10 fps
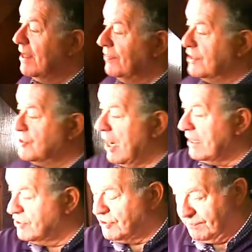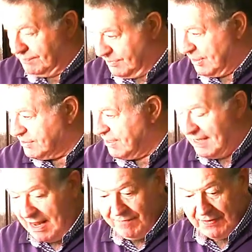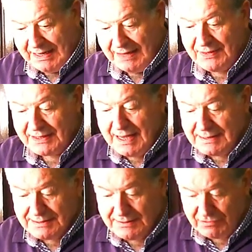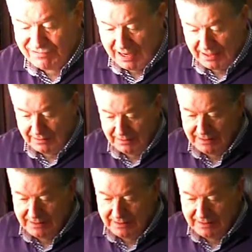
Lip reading: The judge, Judge Halevy, in the Kastner trial,